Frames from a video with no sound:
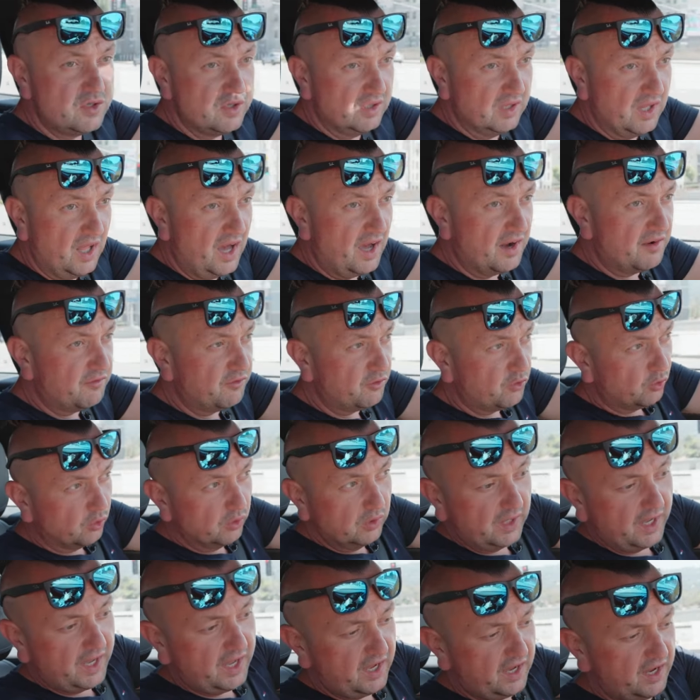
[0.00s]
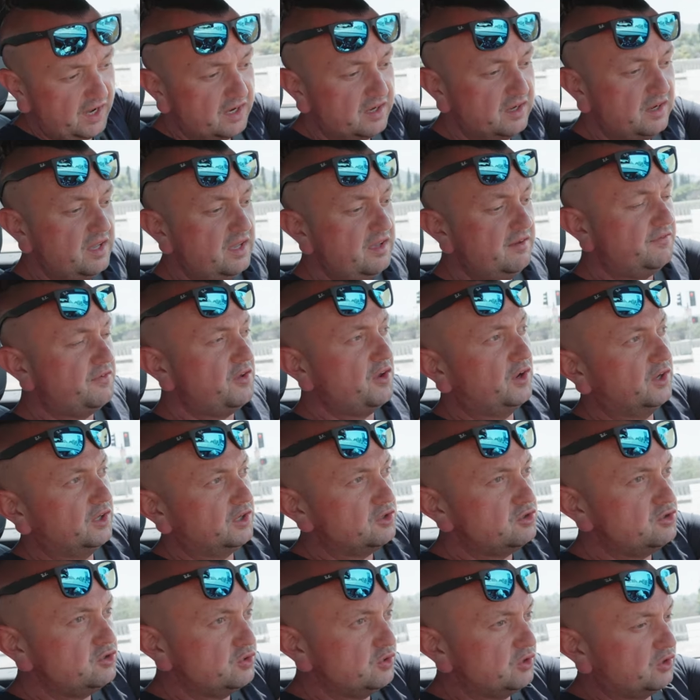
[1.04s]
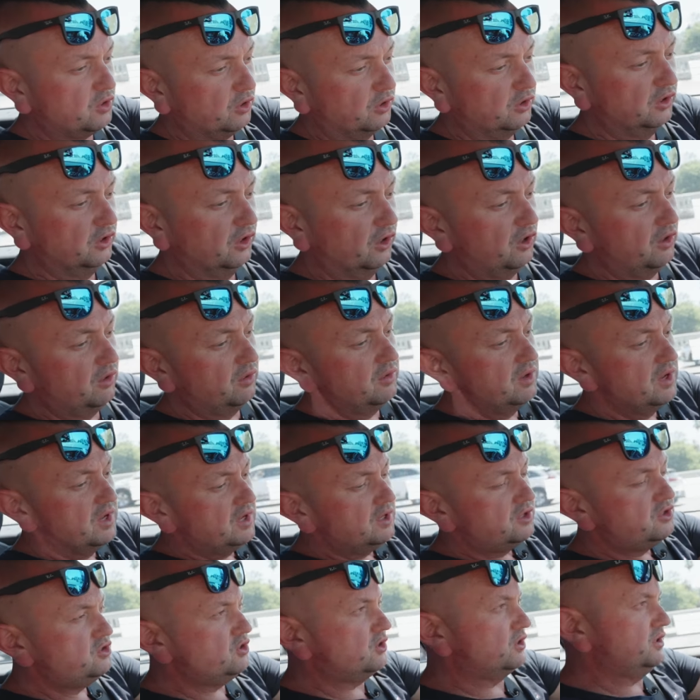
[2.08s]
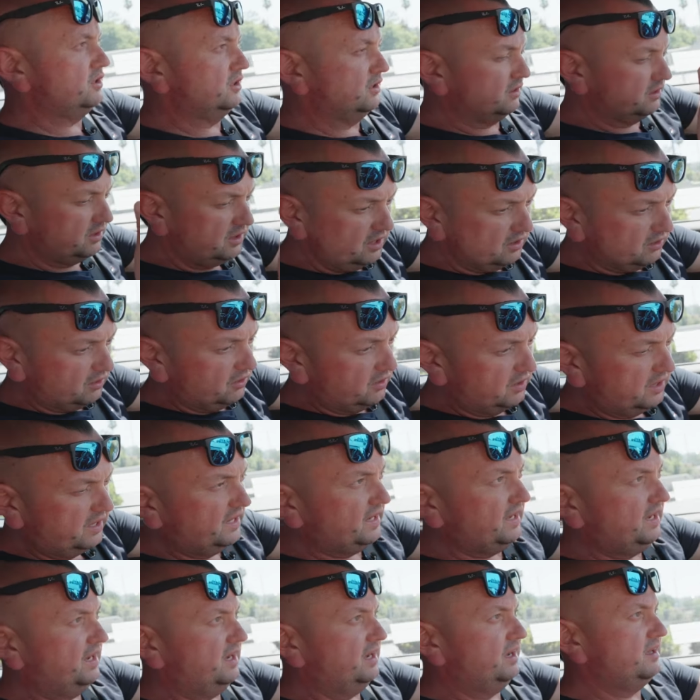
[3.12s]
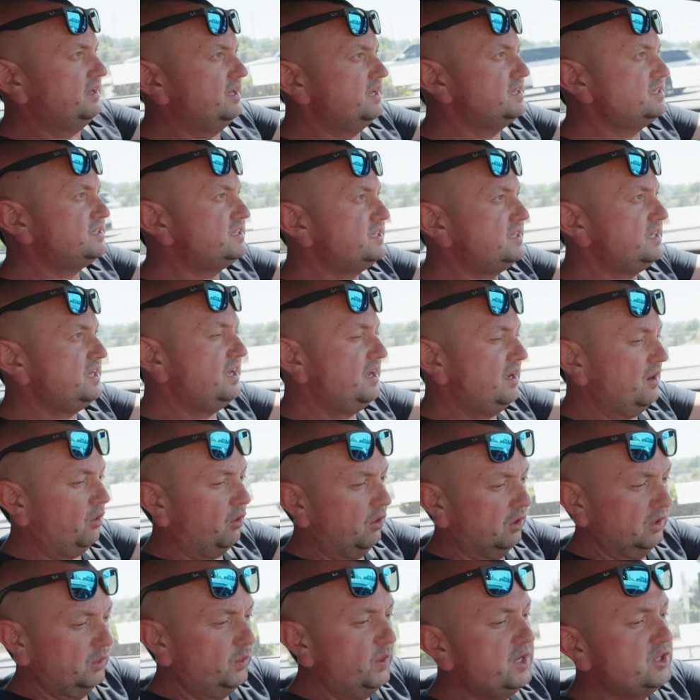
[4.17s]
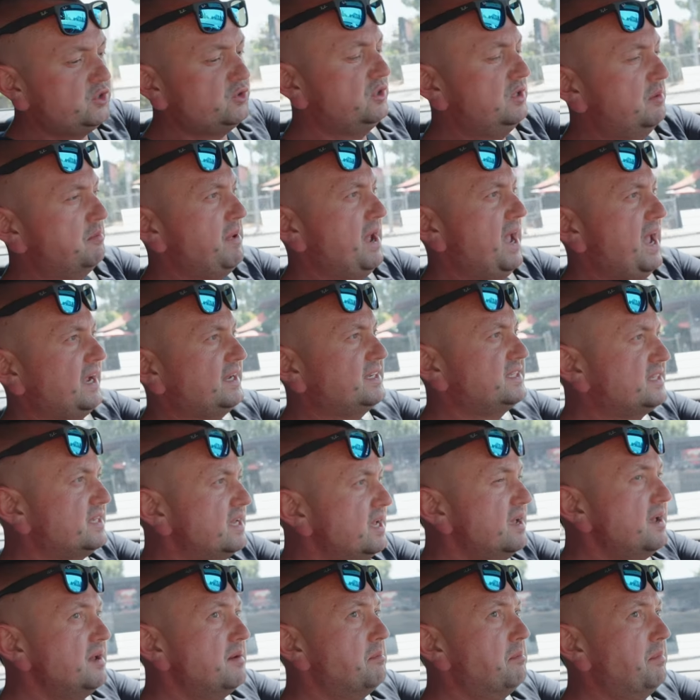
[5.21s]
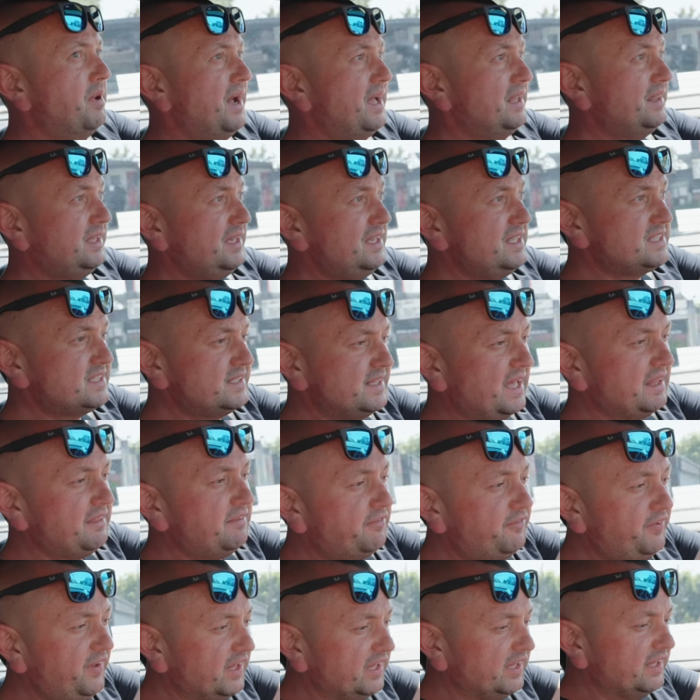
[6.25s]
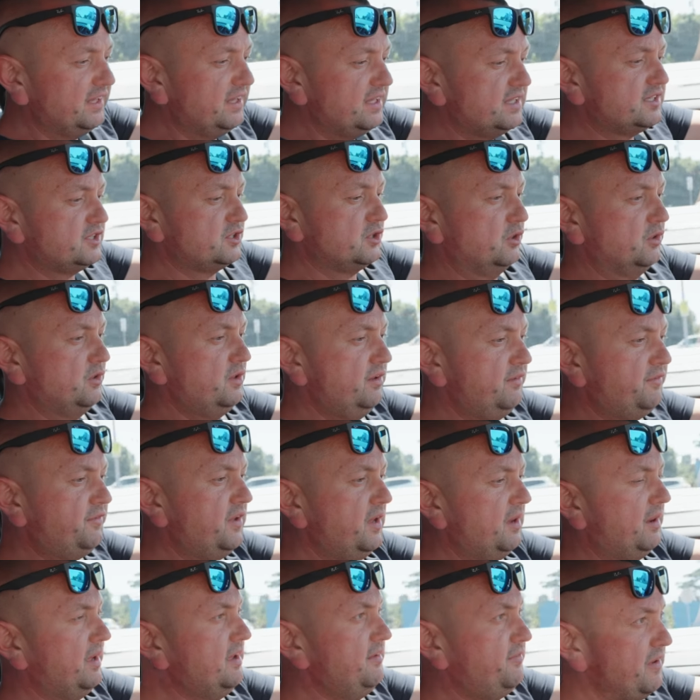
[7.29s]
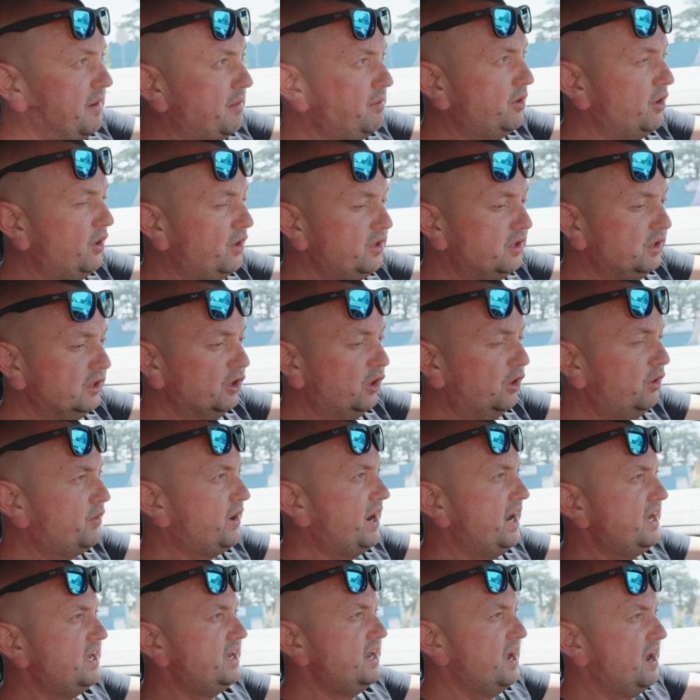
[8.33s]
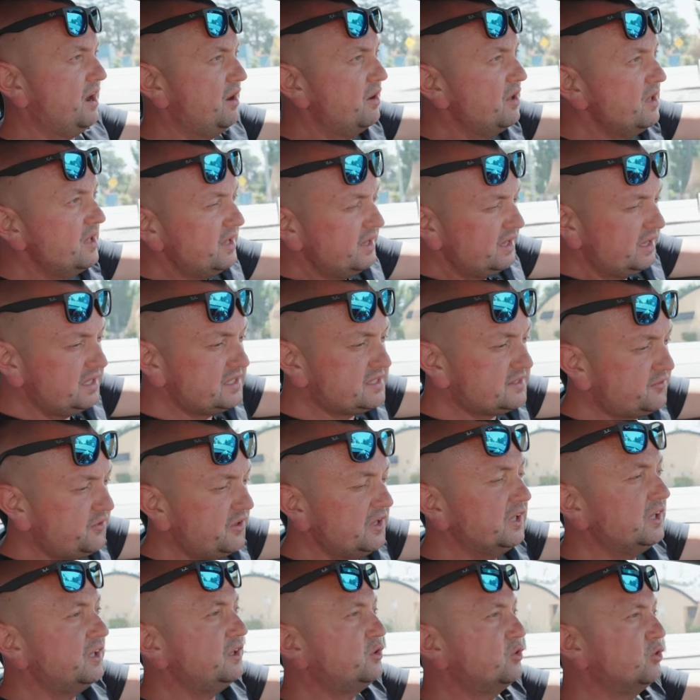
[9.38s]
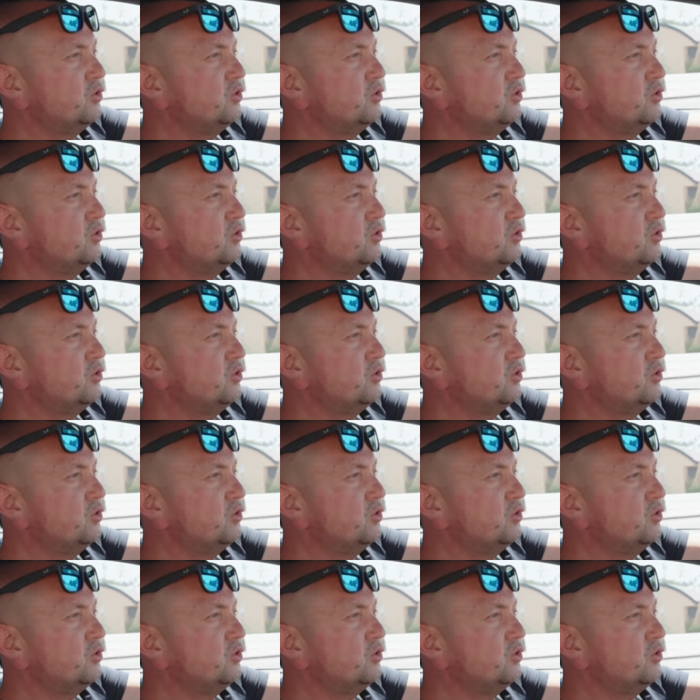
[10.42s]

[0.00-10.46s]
you a lot of cool air. If you're gonna do it on low, turn on your AC all the way to the max, but it's not feeling it. So if I'm going low right now, it's feeling